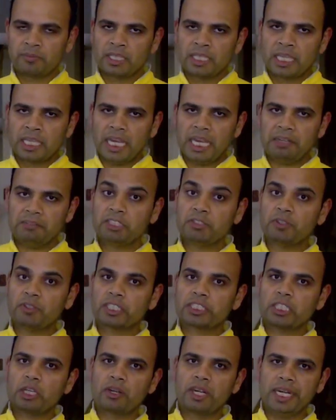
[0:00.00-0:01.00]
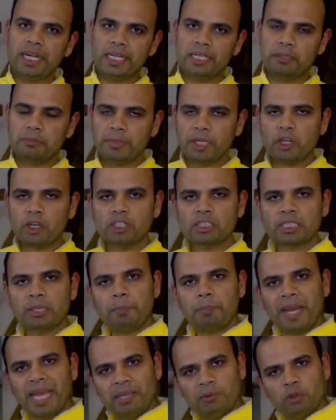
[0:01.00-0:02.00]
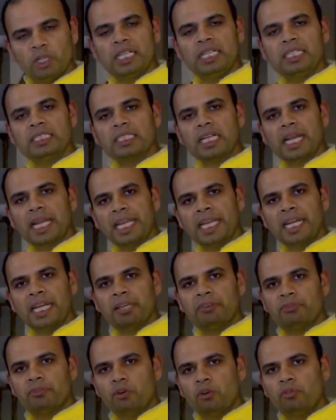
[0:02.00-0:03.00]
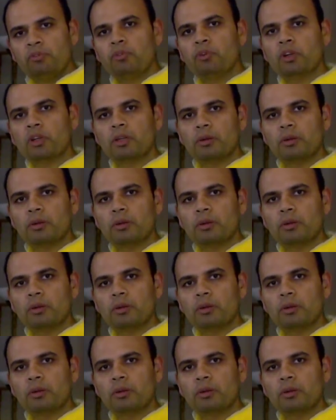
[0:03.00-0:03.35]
and which works out great because the plywood is again a 4 foot